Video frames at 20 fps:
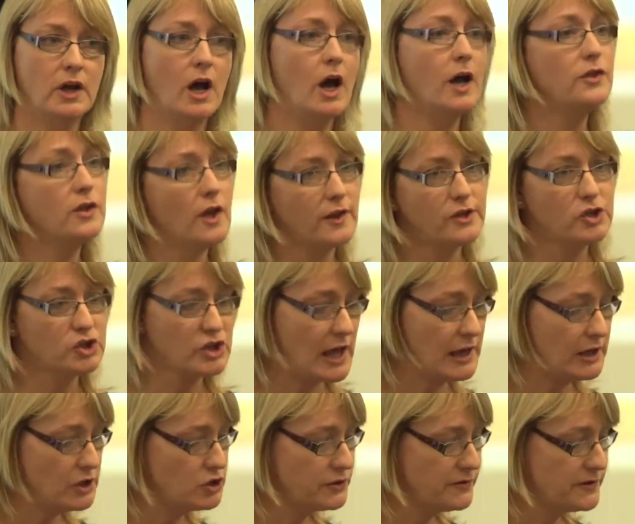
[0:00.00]
Another
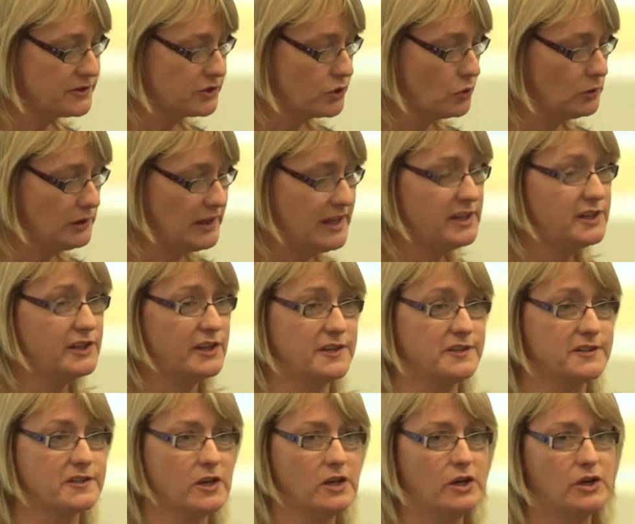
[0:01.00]
challenge for school
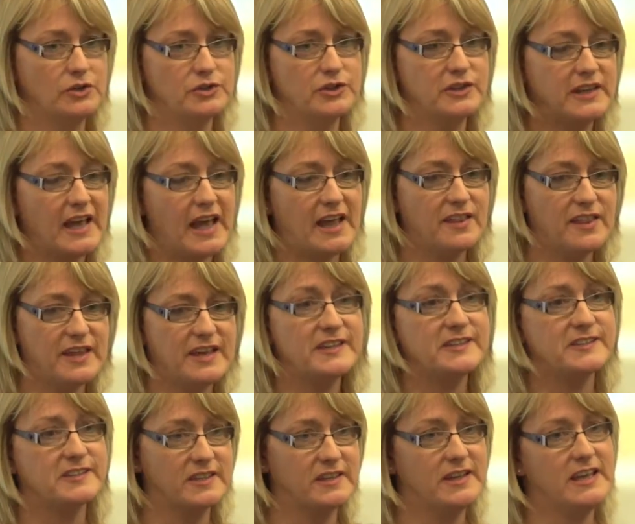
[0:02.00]
leaders, to get
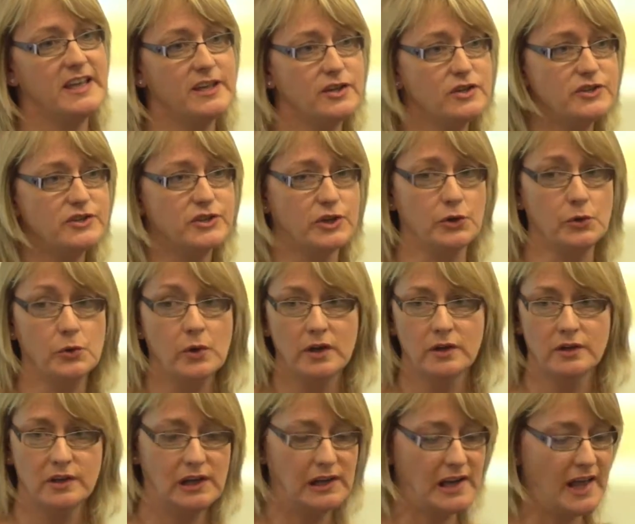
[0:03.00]
this into
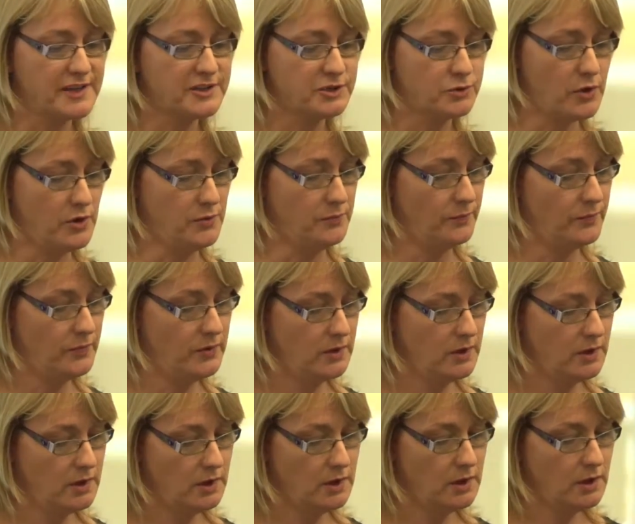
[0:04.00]
the classroom.
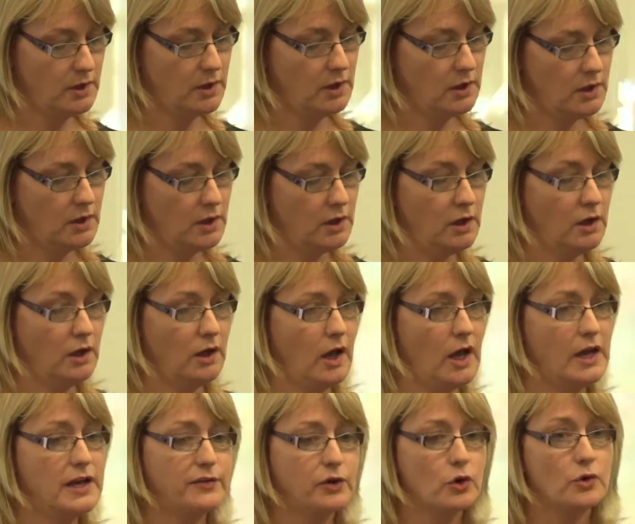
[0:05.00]

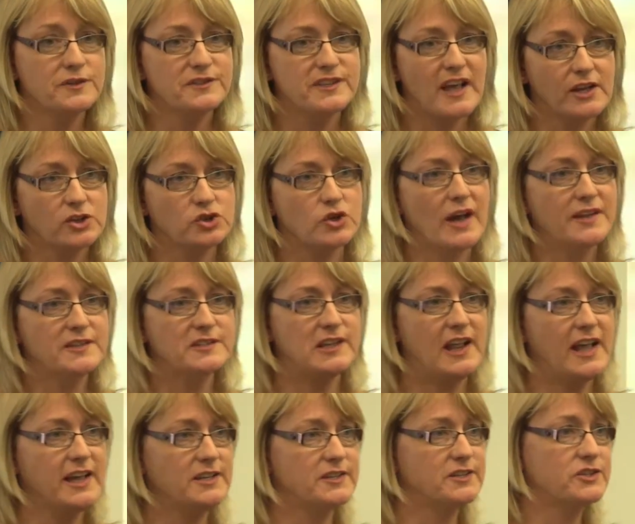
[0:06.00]
And of course that
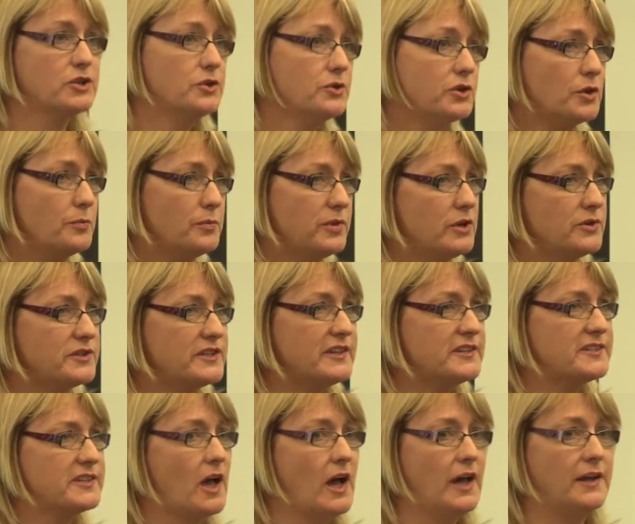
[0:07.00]
translates to computing
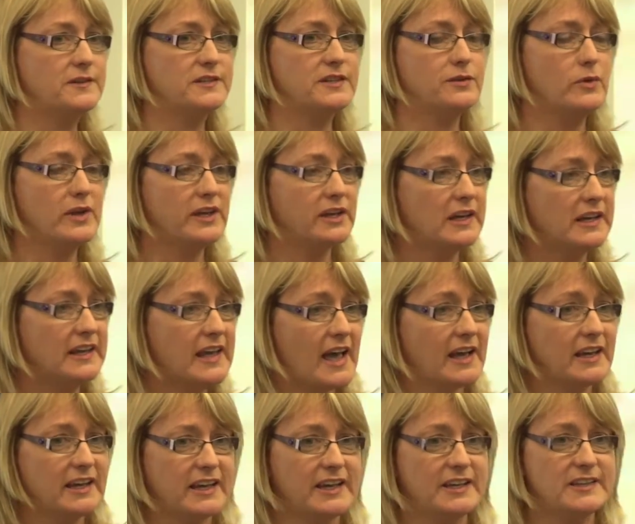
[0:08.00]
science. If we can
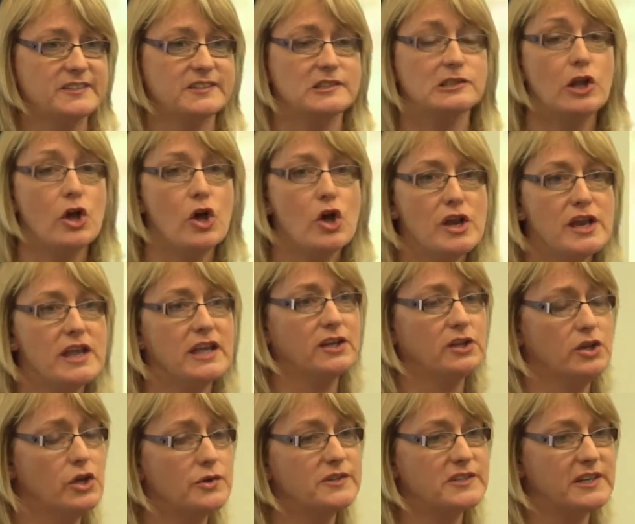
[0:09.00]
get kids learning,
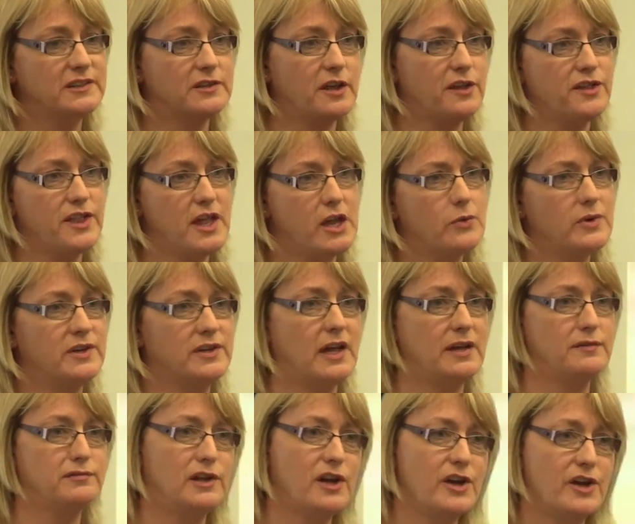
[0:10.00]
using the theory
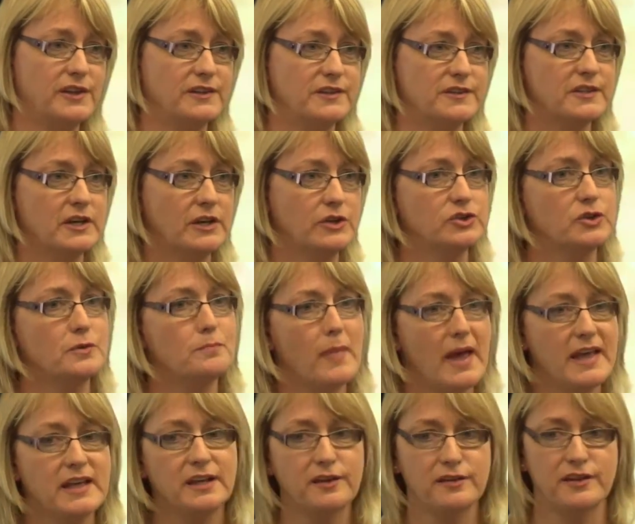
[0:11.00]
they've learned to
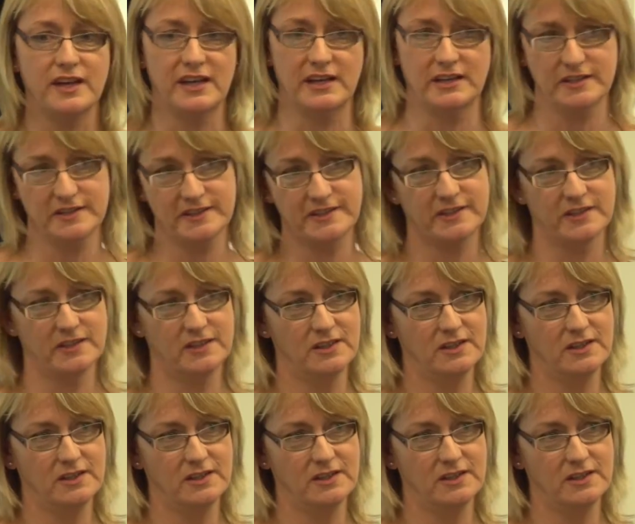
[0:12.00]
make things,